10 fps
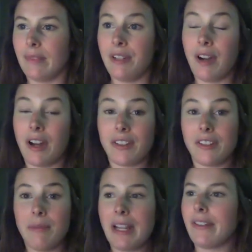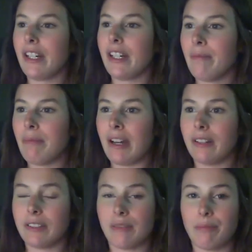You also may have heard
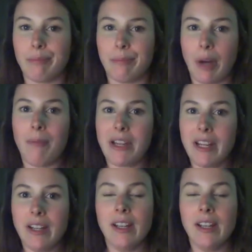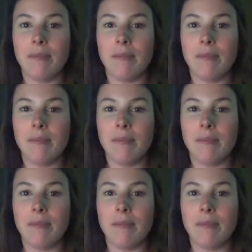about Bobby.